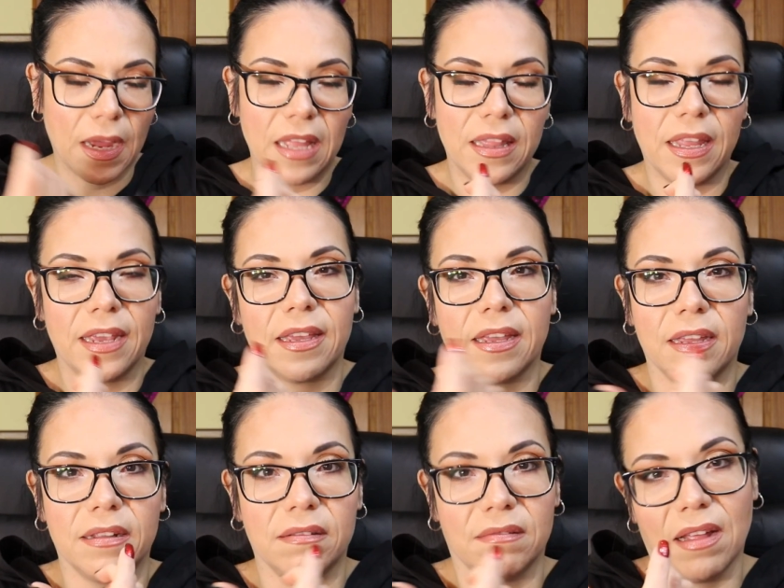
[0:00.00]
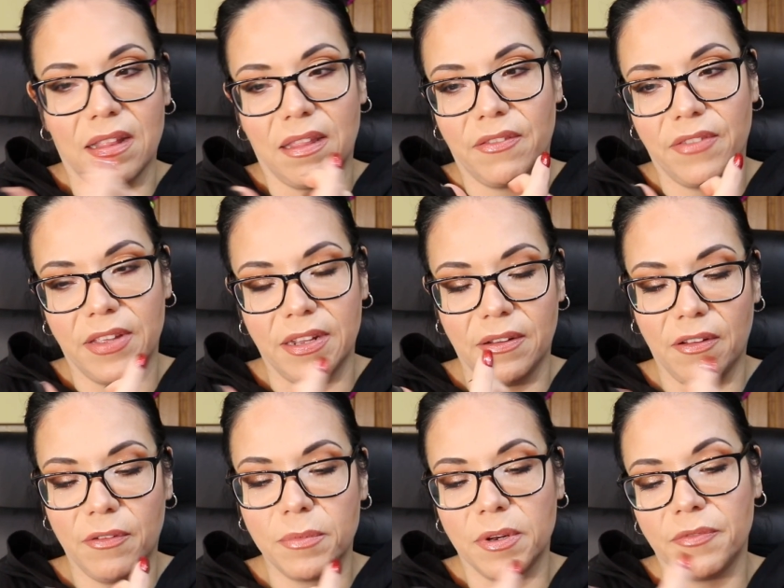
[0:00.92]
I like it. I love it.
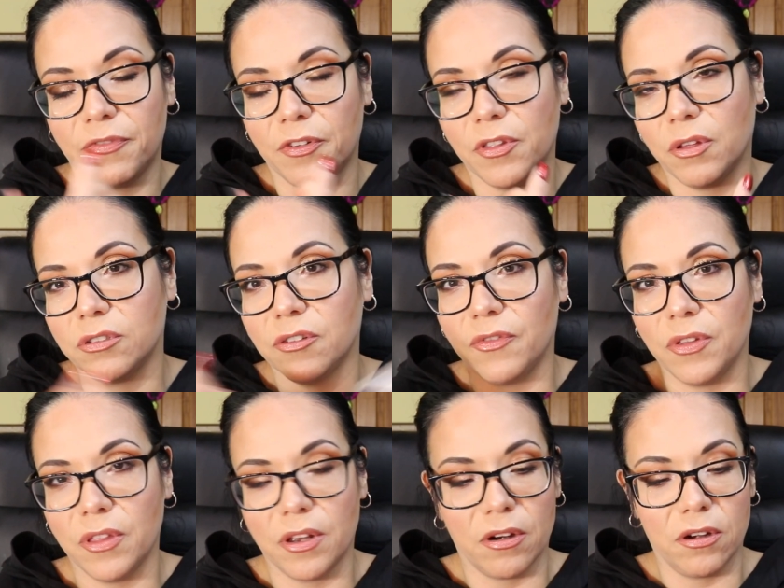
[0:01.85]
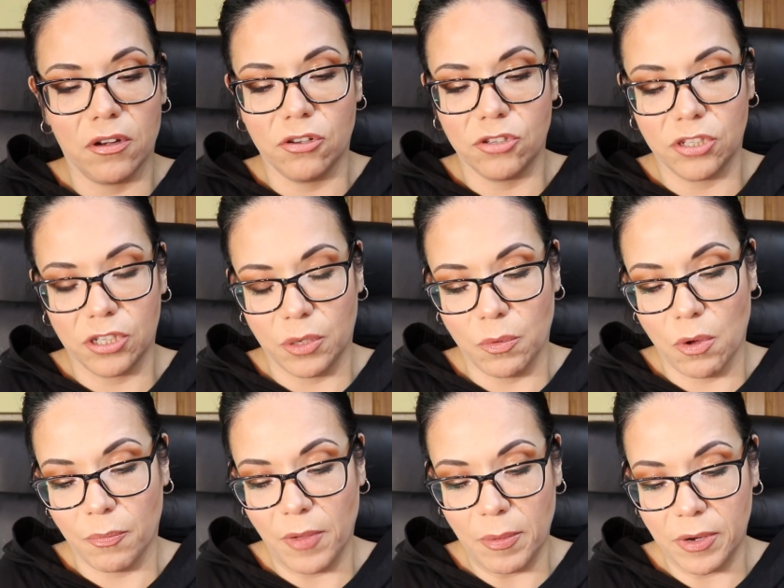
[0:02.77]
But for those of you that are allergic, you
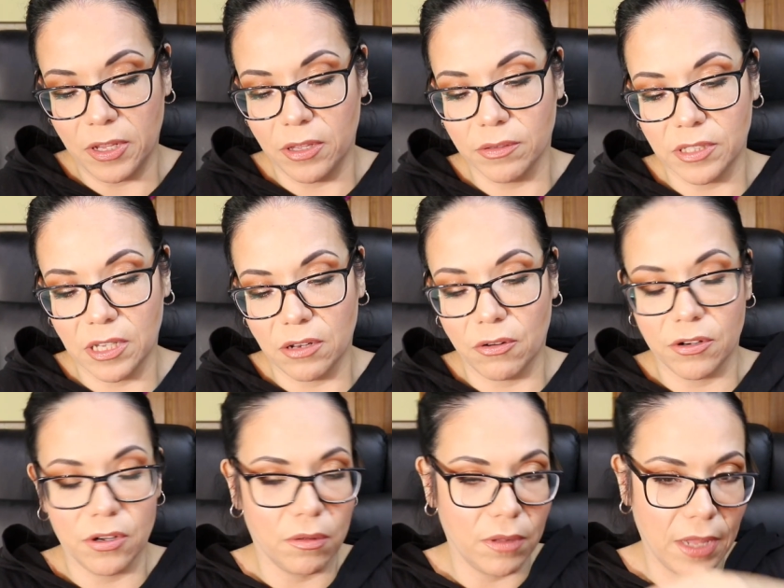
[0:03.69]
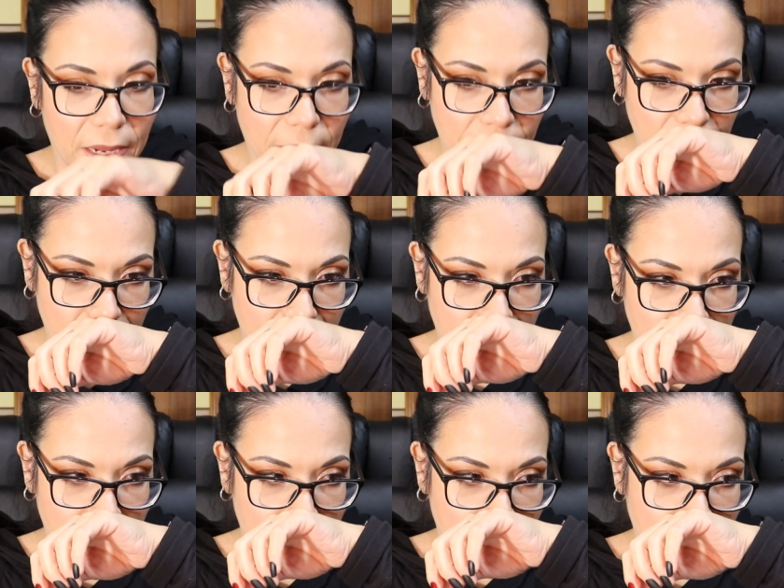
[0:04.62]
won't be able to use it or don't like.
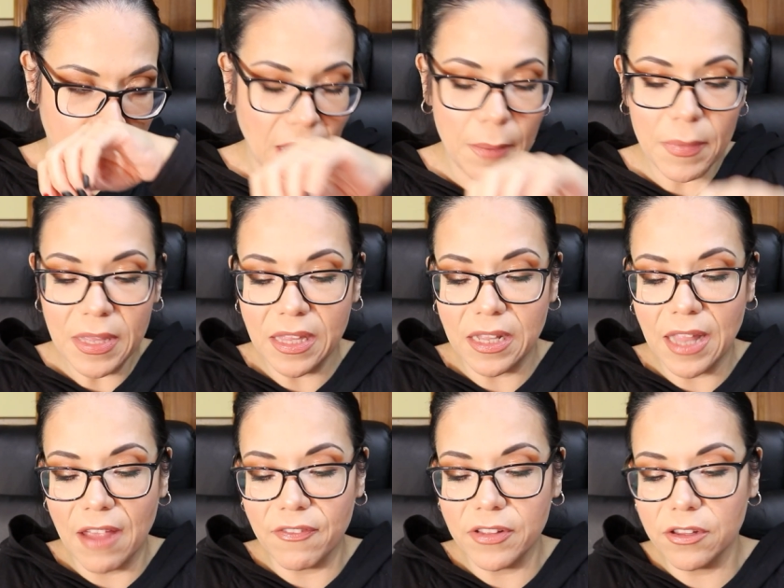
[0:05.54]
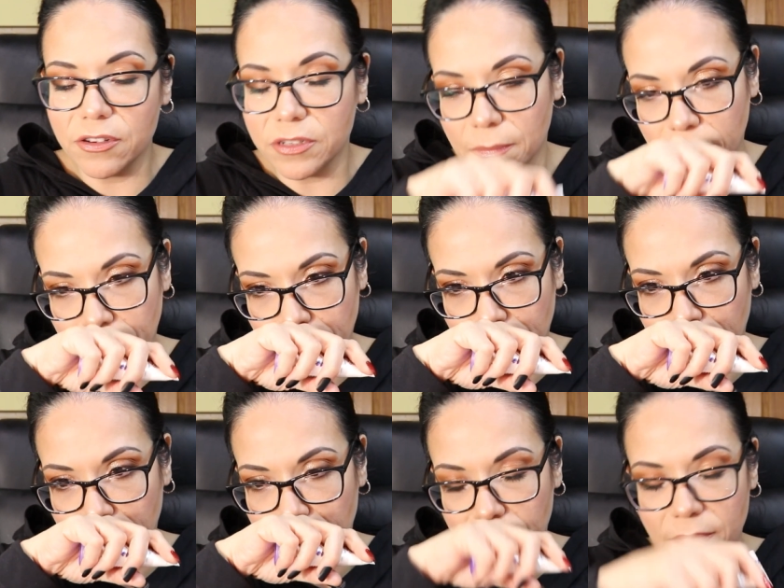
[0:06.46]
I mean, the lavender's
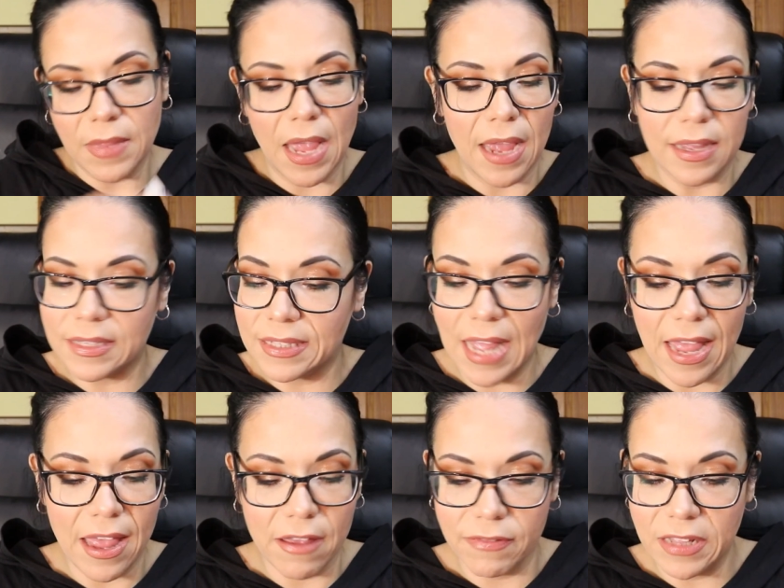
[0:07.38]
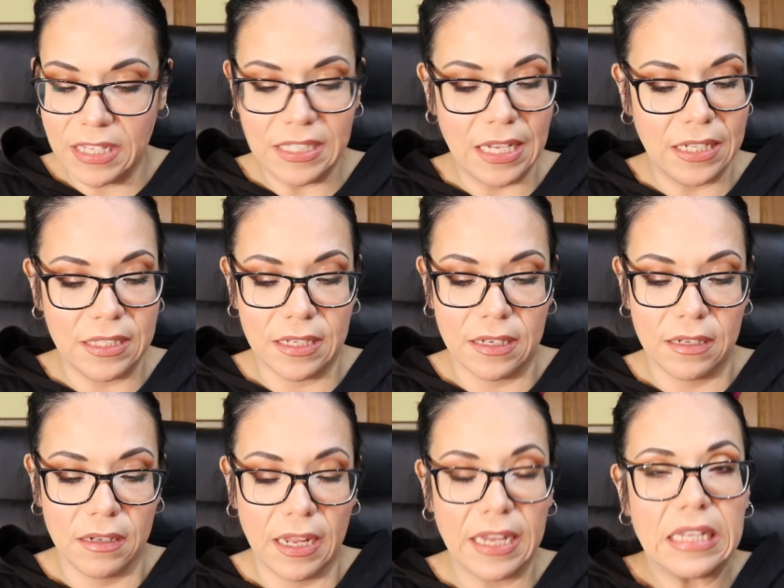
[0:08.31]
not, not heavily scented.
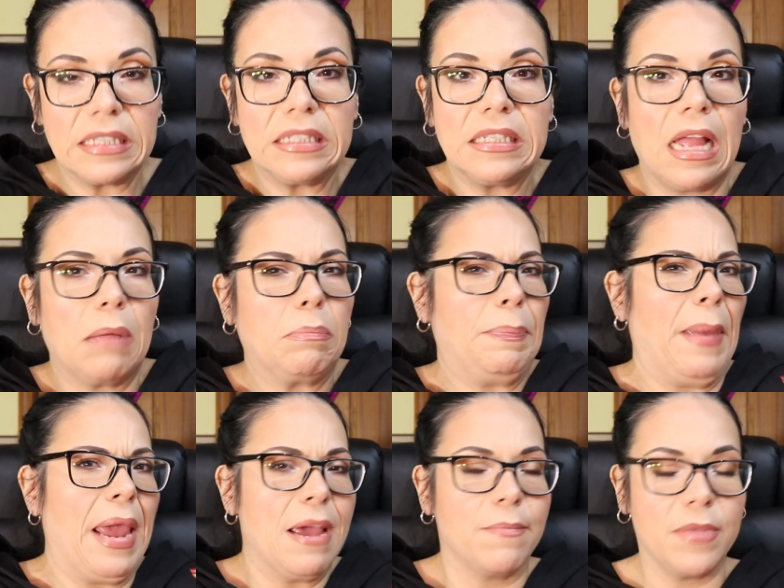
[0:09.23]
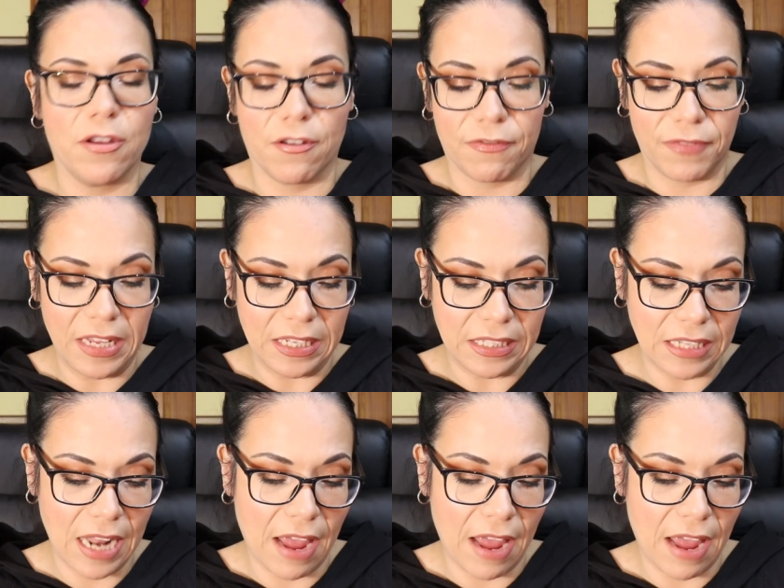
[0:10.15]
Like, it's not bam in your face